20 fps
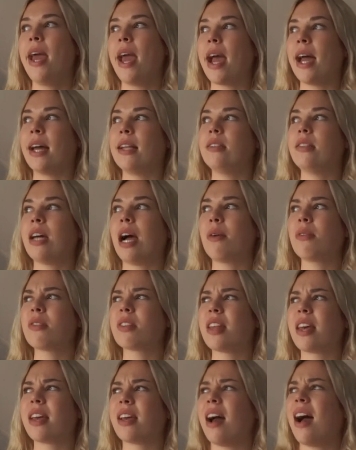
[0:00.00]
and I
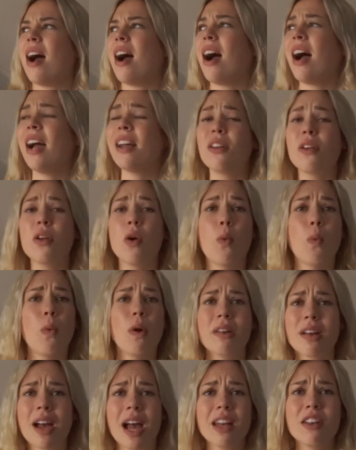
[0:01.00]
was like, I don't know
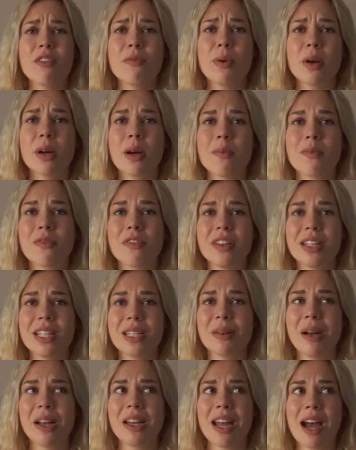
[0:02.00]
what kind of book I'm
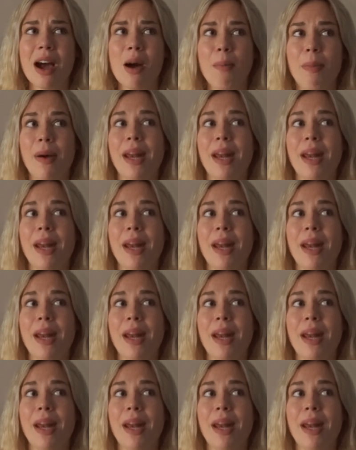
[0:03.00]
feeling right now,